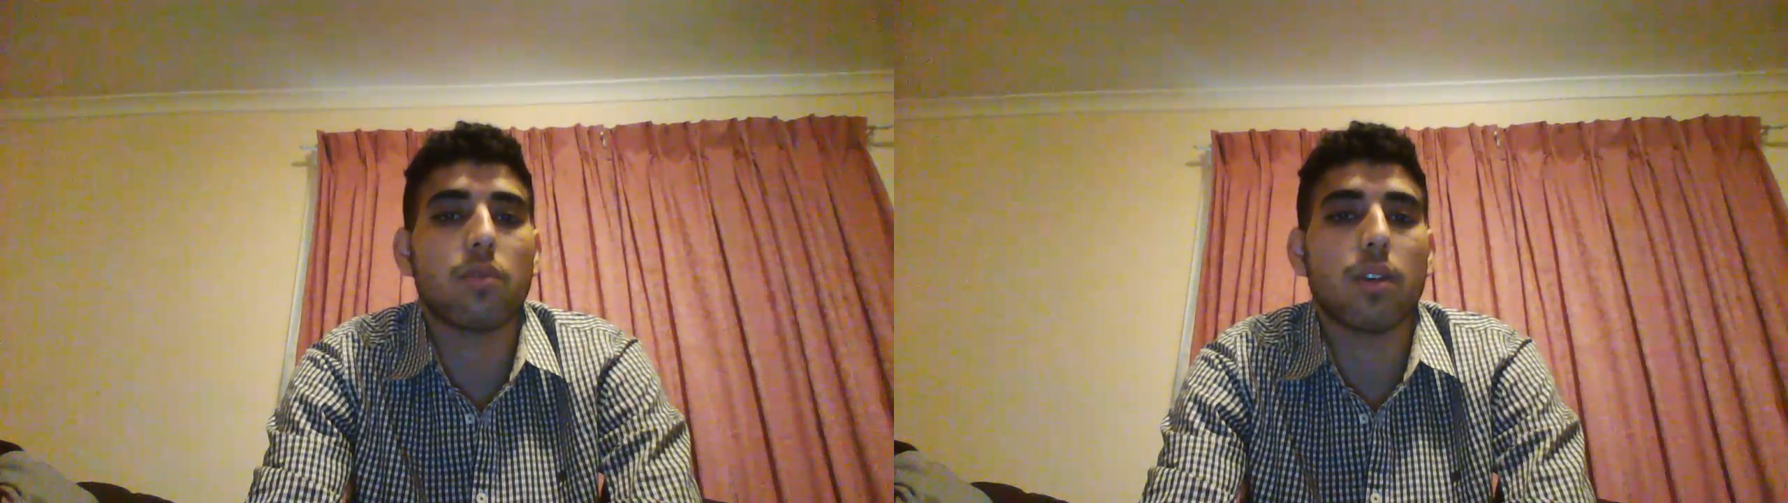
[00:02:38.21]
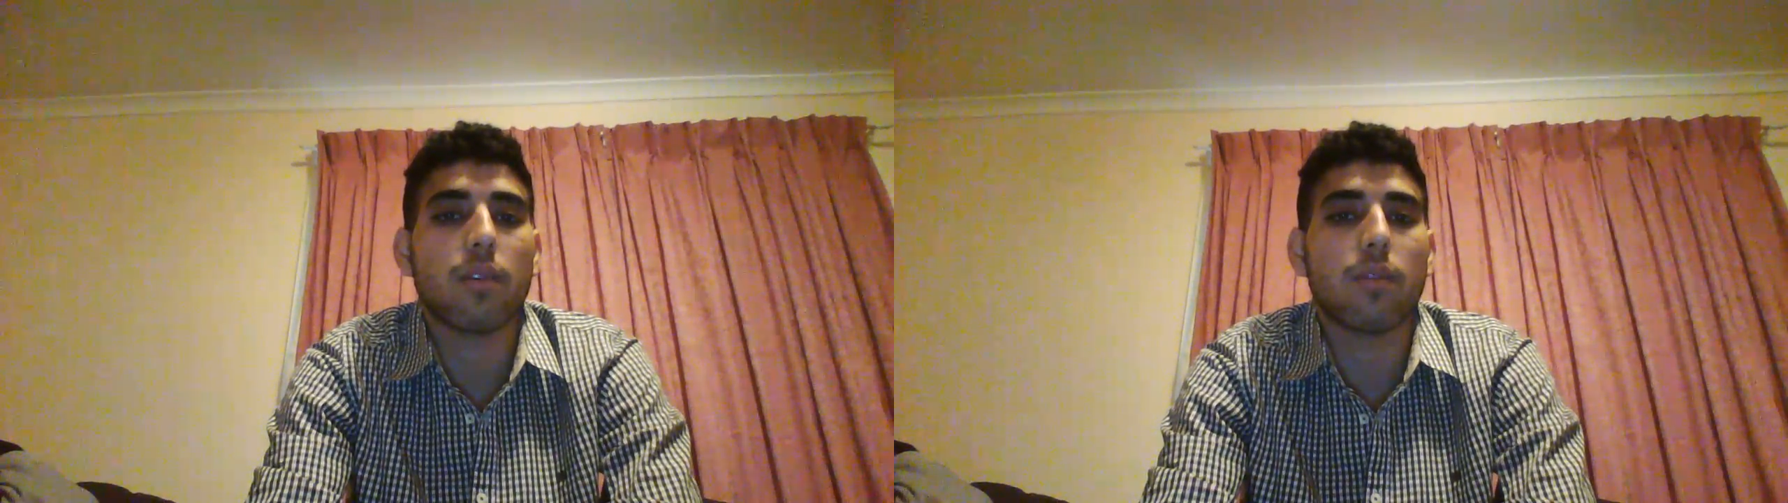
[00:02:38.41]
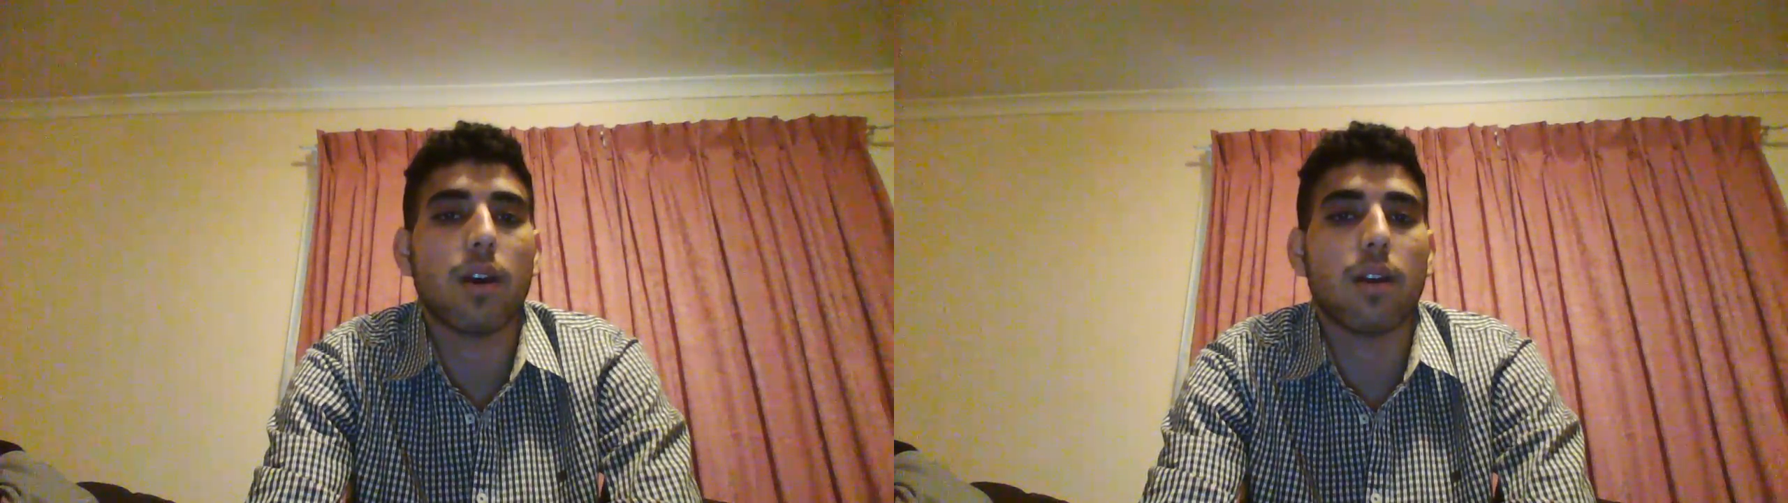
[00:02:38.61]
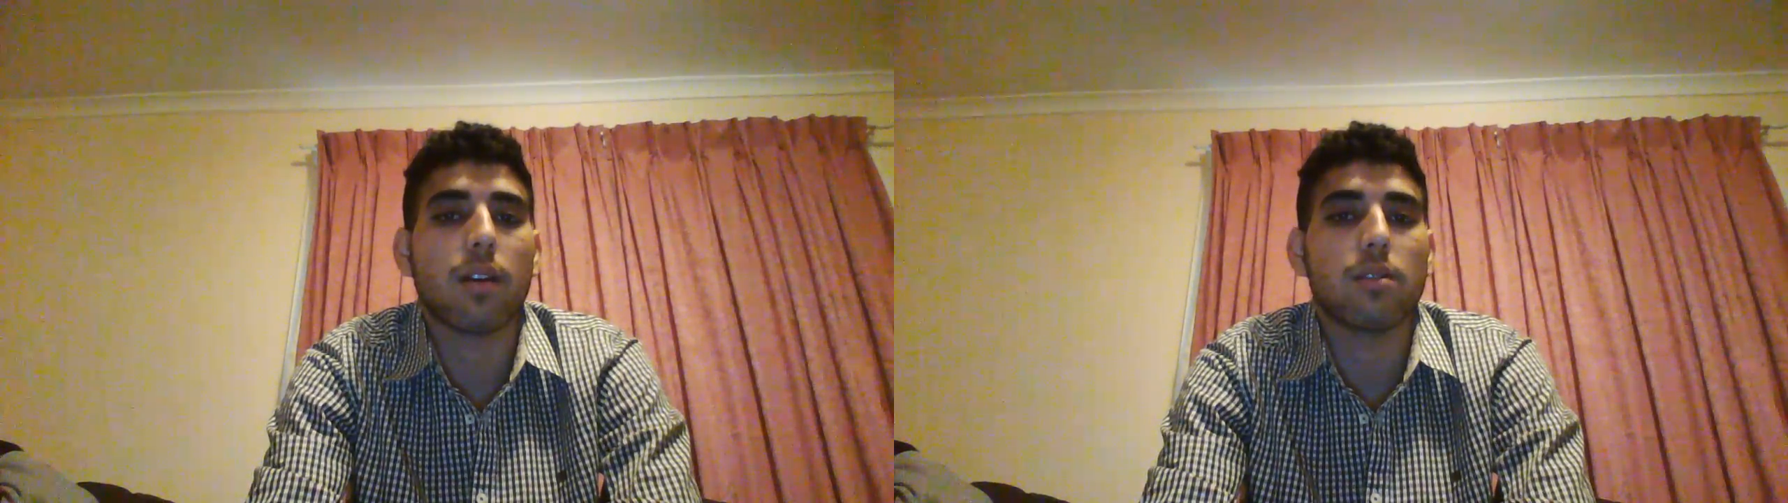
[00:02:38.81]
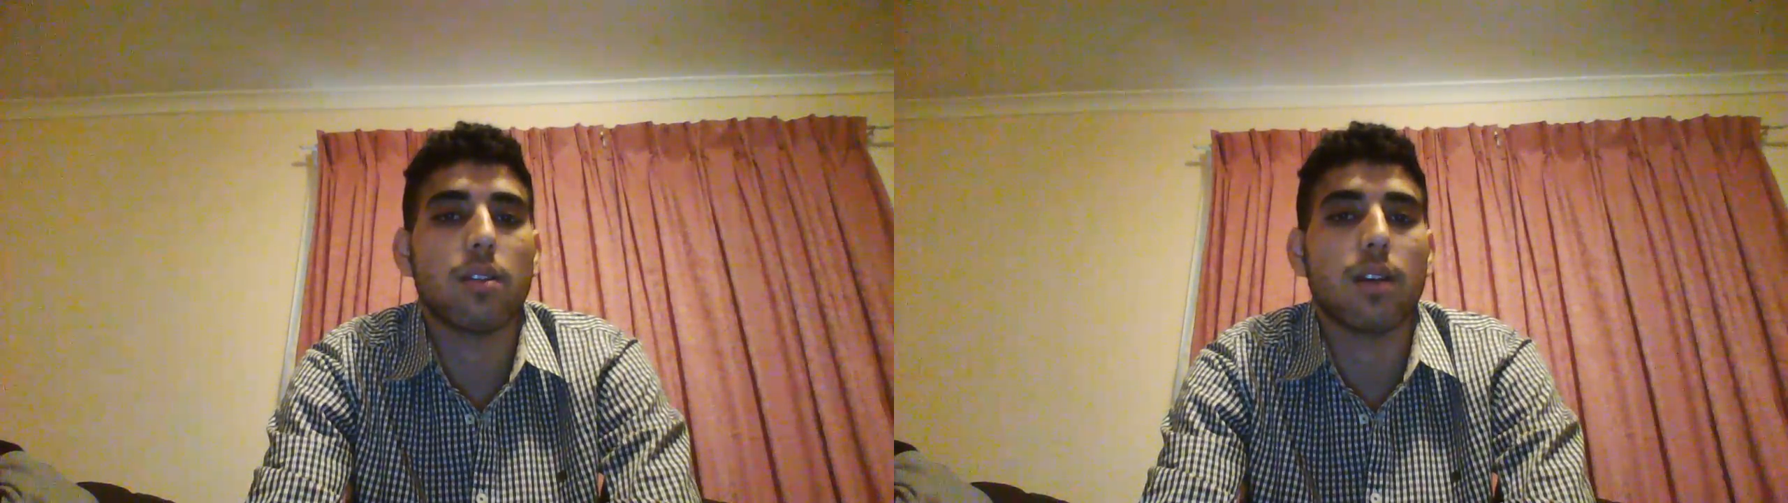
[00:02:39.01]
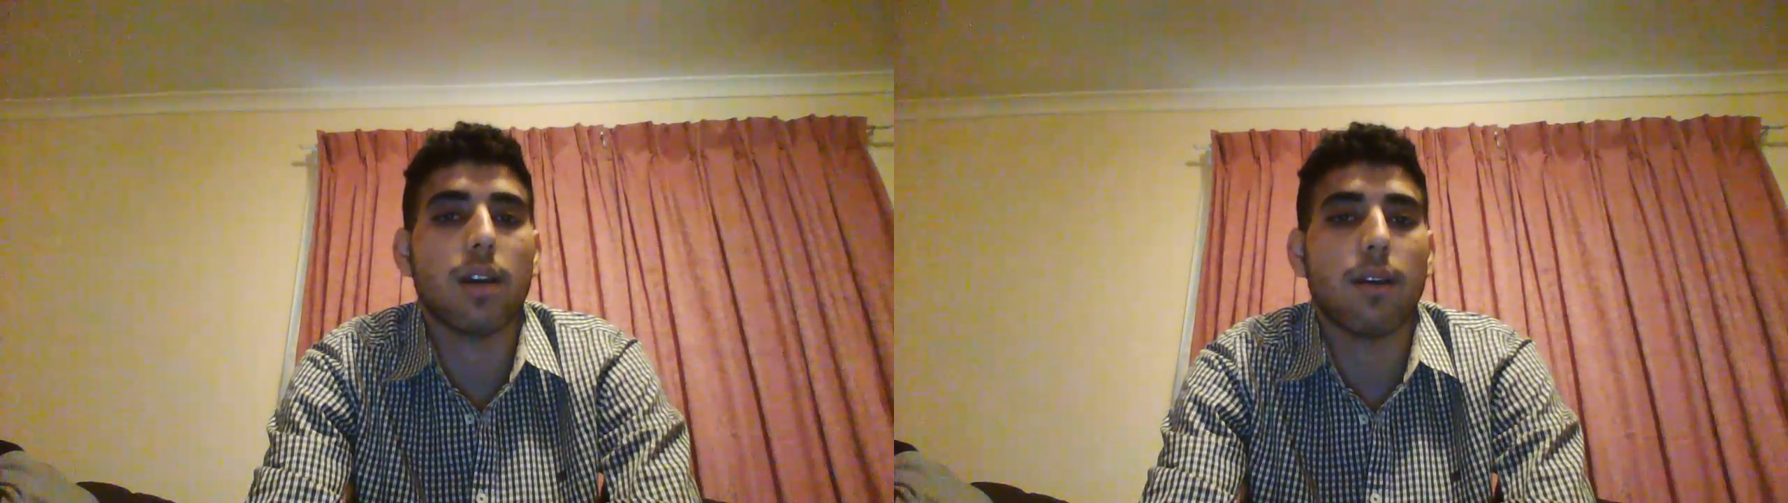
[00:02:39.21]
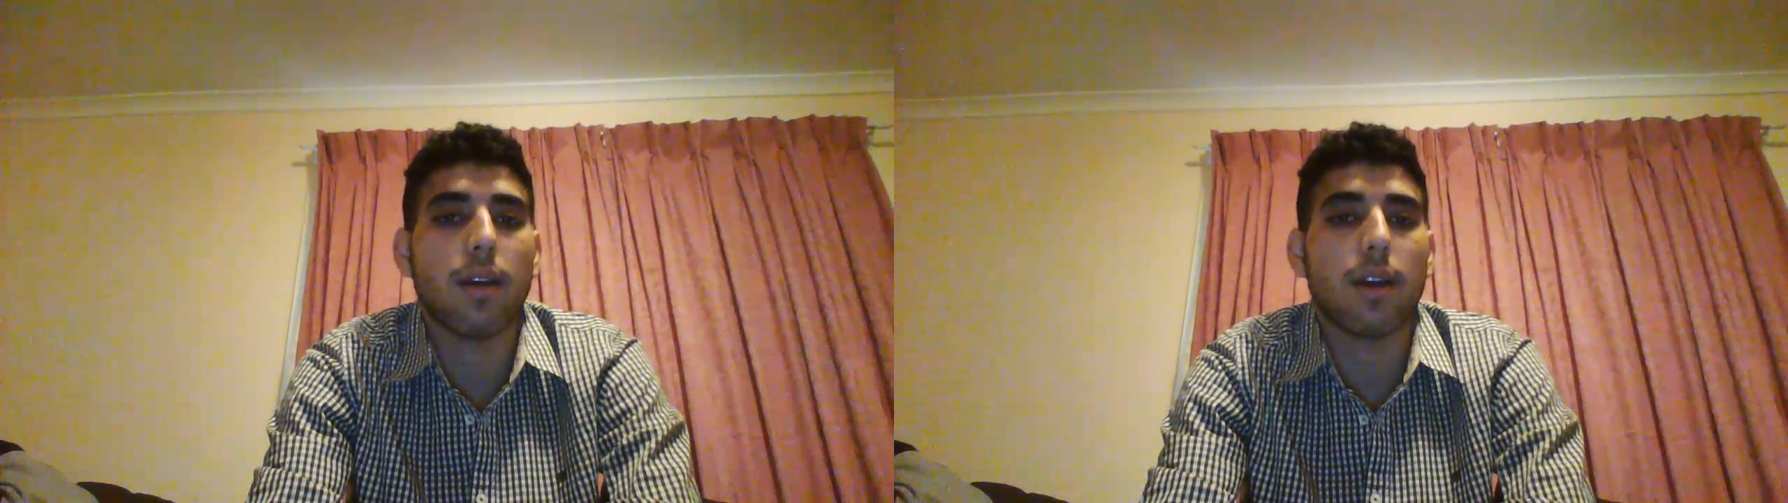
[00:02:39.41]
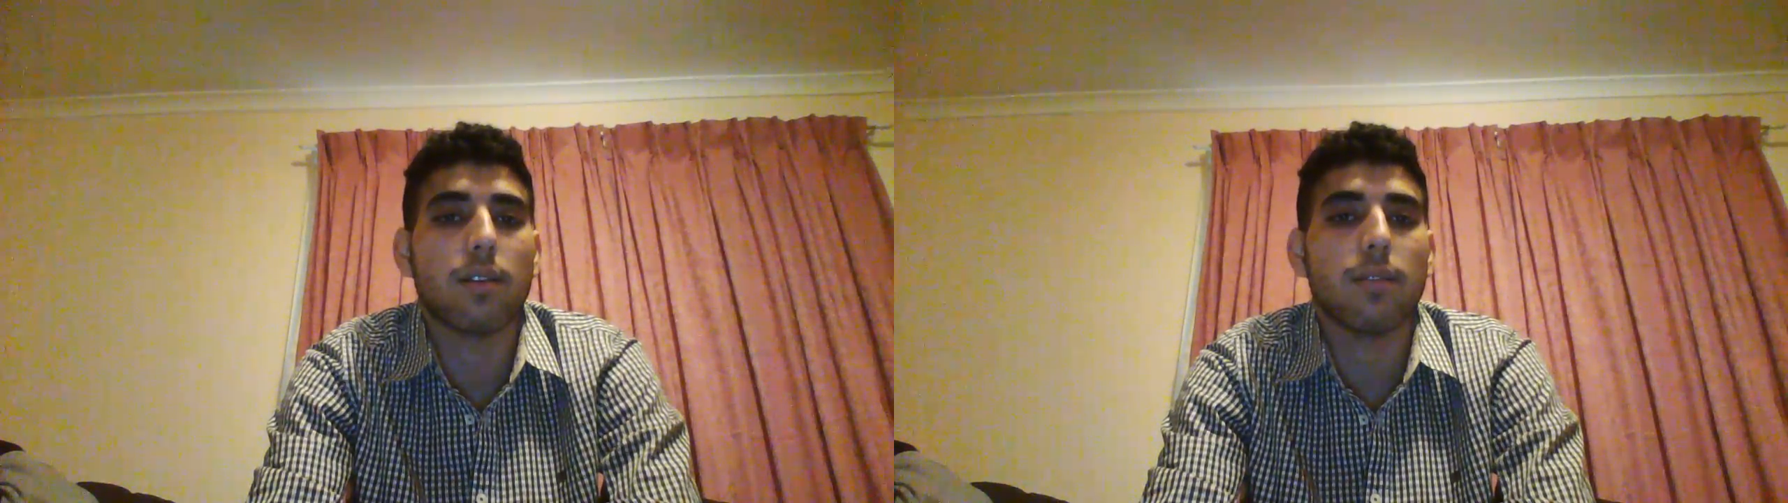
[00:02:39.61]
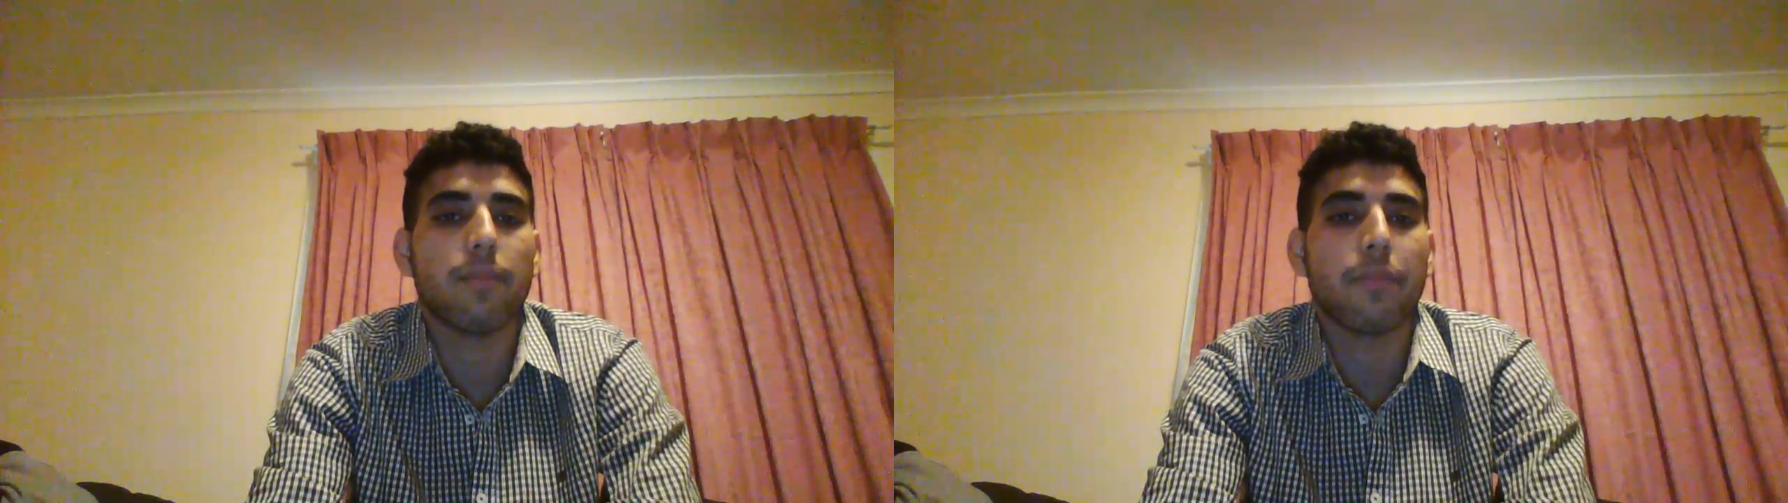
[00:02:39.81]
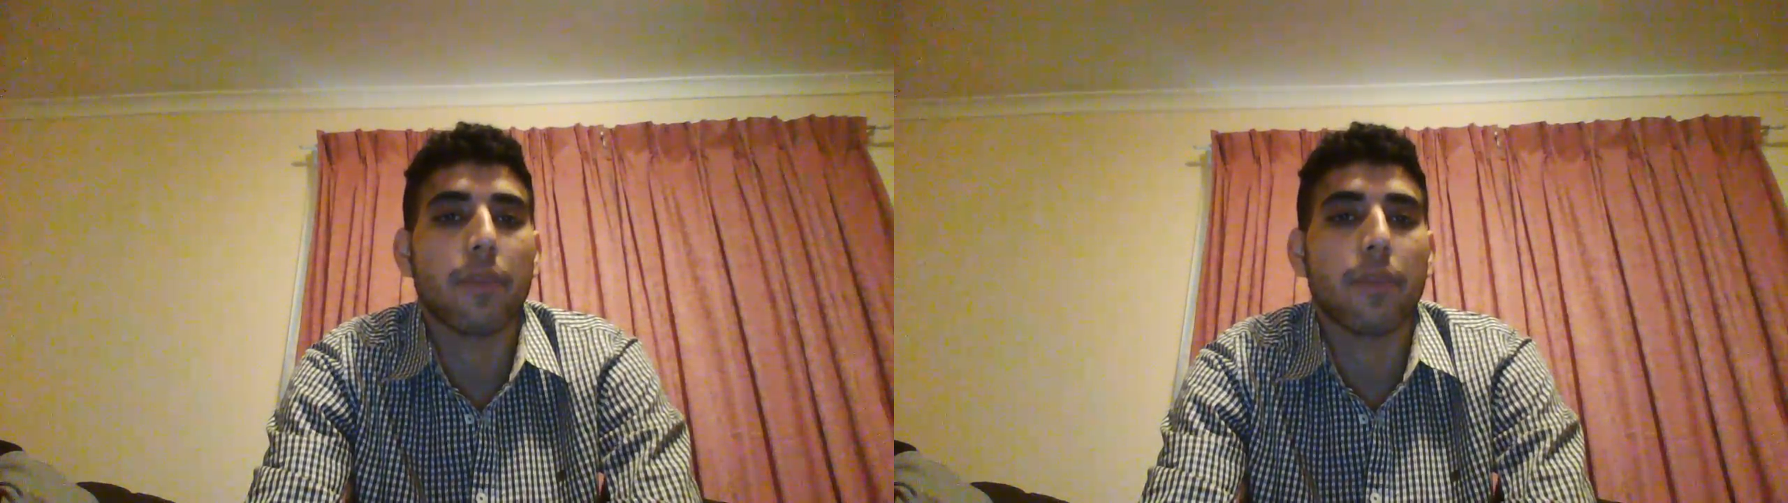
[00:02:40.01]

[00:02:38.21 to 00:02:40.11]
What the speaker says: save the energy and